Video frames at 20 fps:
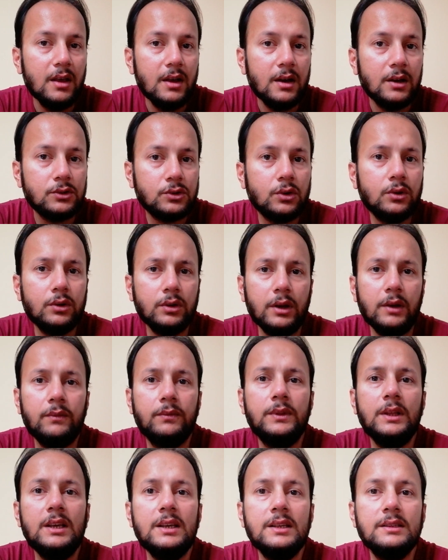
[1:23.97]
So
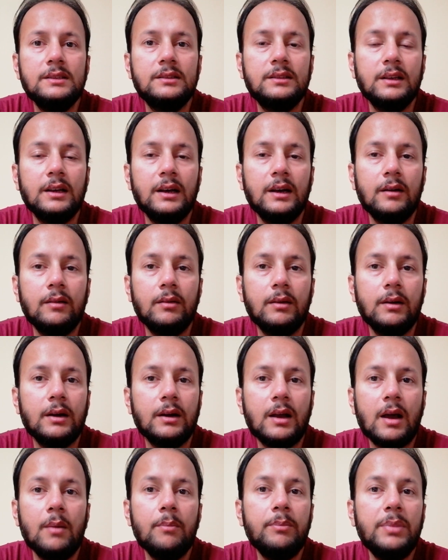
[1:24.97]
if these
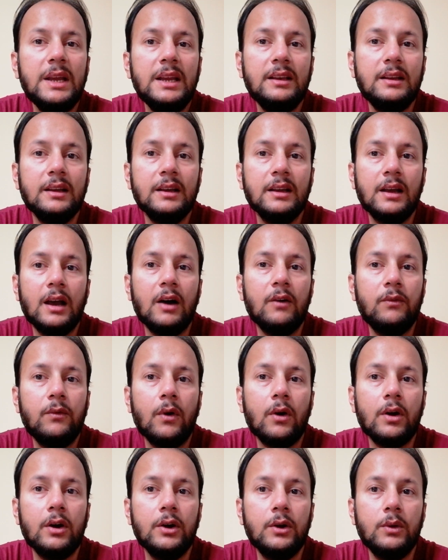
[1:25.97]
competing
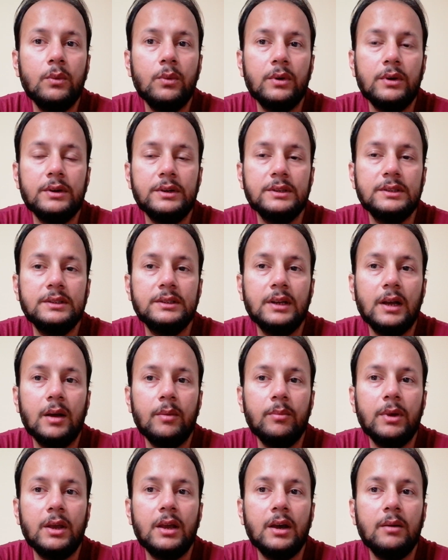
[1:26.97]
foreign tours
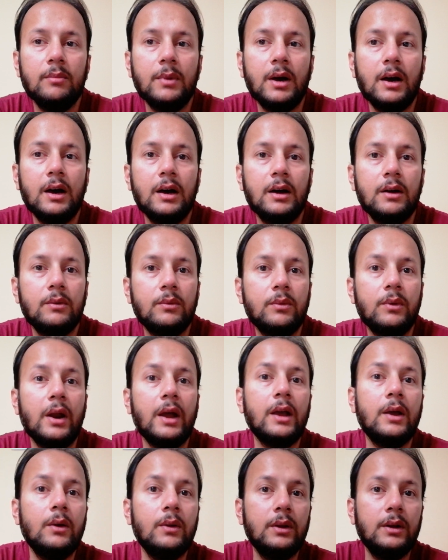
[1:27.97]
become a
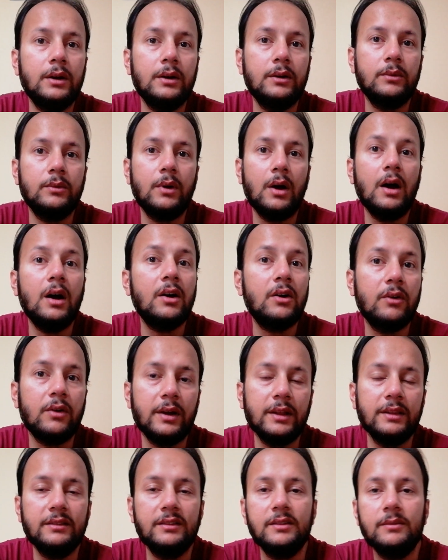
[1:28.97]
regular
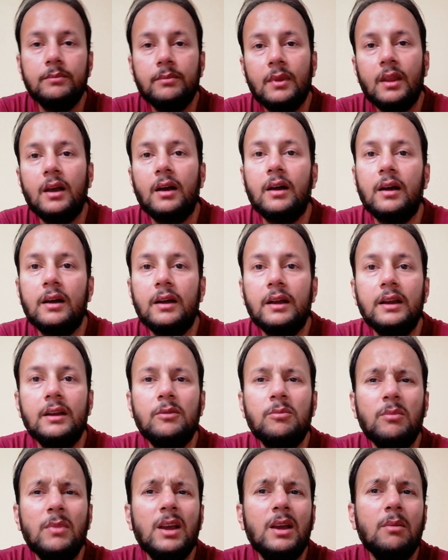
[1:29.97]
occurrence,
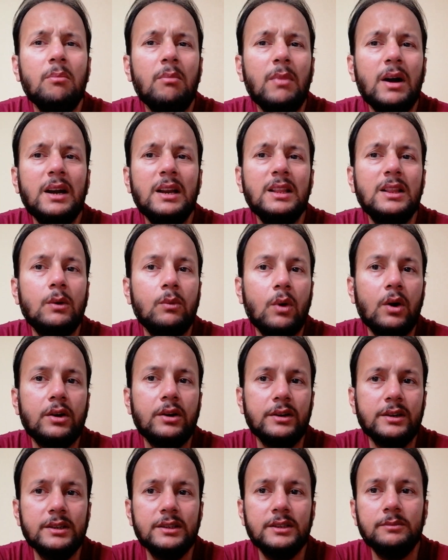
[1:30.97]
it may muddy the
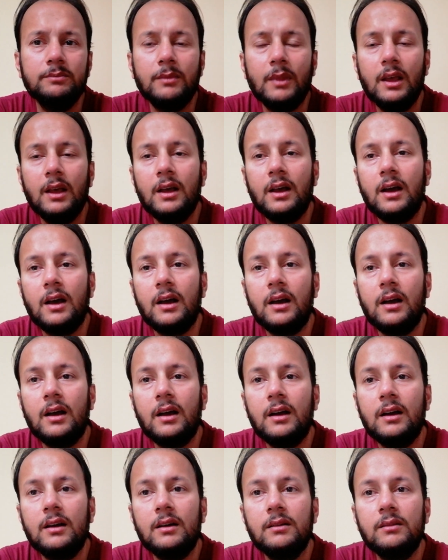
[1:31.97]
waters.
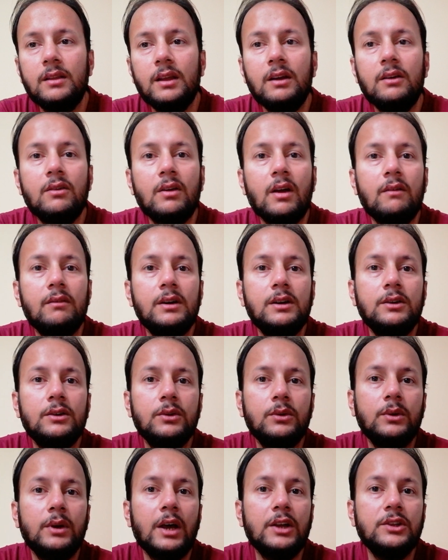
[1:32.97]
They travel
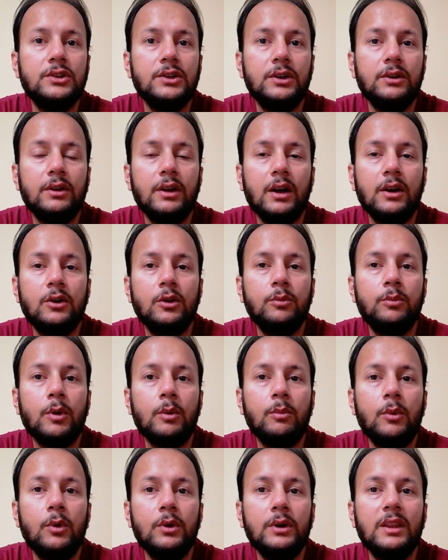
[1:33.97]
to Nigeria to
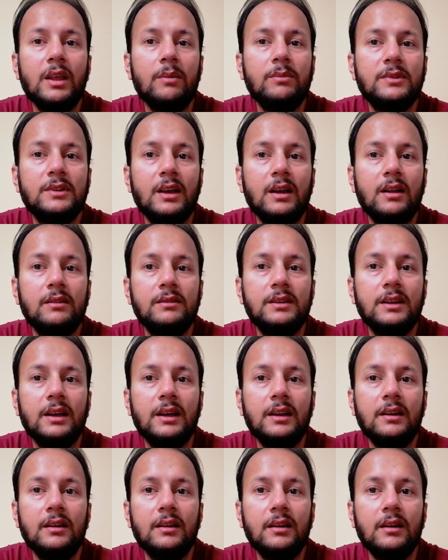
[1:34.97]
promote themselves
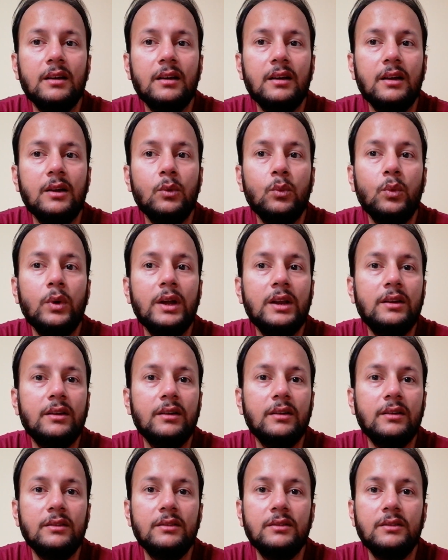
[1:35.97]
and
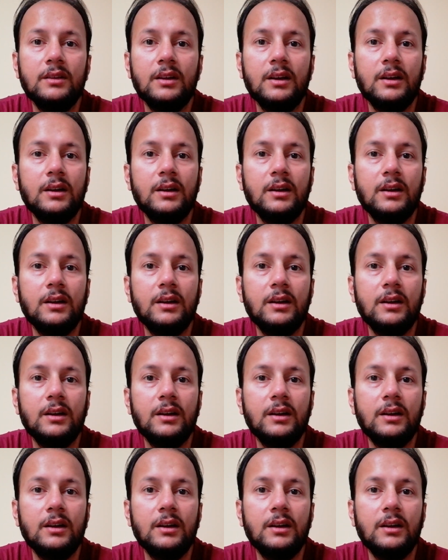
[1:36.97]
Invictus,